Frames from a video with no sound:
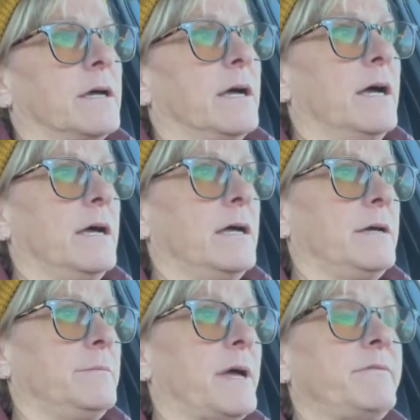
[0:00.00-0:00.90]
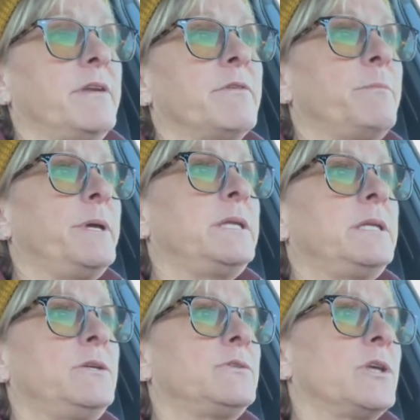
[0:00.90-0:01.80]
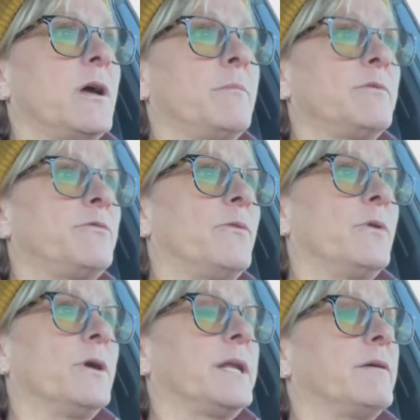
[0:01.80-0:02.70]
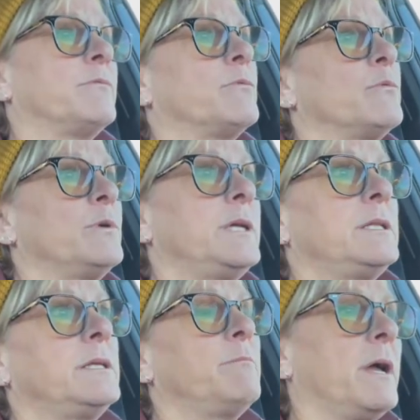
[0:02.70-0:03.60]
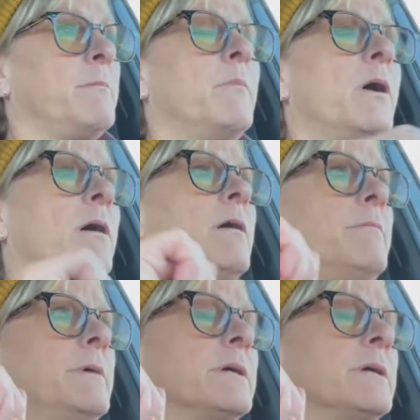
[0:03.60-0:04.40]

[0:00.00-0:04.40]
I've never been to Utah before, and my mom